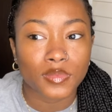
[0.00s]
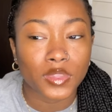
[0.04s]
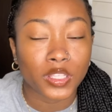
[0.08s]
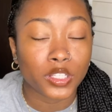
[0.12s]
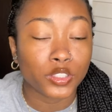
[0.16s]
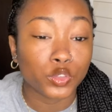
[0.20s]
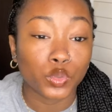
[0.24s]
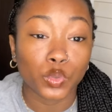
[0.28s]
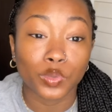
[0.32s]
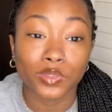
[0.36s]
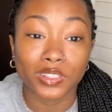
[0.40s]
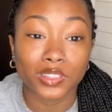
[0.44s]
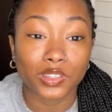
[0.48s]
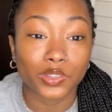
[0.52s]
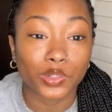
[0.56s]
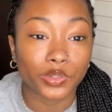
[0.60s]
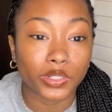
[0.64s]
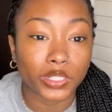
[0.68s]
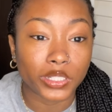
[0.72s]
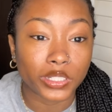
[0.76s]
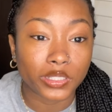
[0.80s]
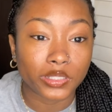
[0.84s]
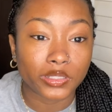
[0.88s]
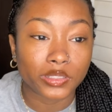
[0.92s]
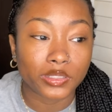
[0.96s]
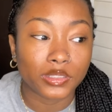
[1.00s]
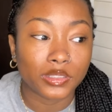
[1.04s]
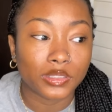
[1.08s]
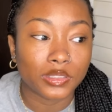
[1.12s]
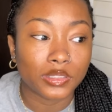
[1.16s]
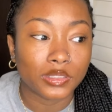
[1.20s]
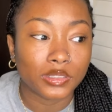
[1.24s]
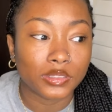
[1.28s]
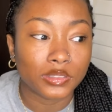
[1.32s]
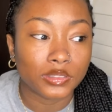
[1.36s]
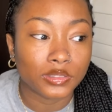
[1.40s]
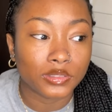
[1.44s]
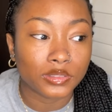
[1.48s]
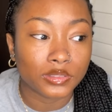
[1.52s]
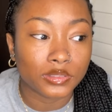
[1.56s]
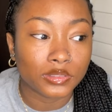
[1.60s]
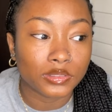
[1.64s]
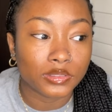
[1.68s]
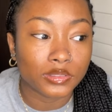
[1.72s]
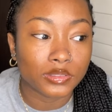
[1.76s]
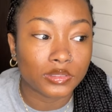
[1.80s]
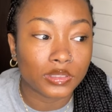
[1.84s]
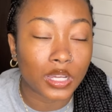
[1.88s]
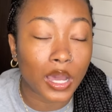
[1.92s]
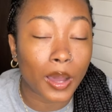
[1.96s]
23.
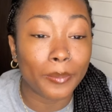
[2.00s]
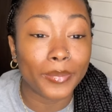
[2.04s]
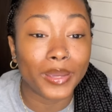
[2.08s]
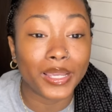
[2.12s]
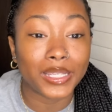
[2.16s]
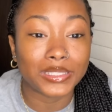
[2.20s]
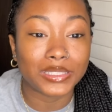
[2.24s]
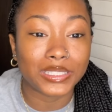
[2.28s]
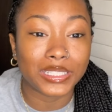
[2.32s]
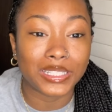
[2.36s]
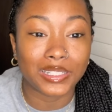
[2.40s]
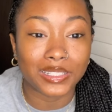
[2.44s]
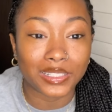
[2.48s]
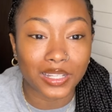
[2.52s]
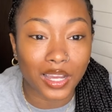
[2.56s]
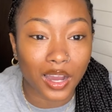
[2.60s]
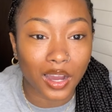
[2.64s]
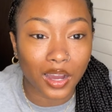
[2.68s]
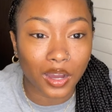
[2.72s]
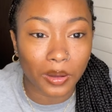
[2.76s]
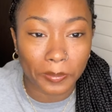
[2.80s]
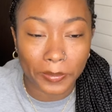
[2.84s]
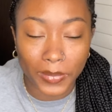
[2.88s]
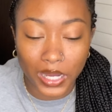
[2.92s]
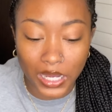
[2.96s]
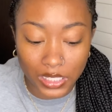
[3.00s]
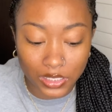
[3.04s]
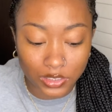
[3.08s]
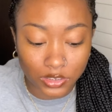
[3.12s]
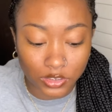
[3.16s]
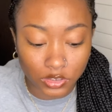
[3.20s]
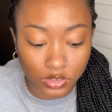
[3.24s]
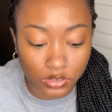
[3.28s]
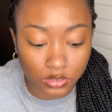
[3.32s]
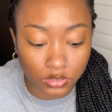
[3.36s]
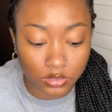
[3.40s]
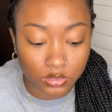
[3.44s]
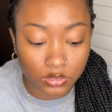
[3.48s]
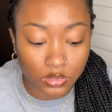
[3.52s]
I'm 18, y'all, mind you.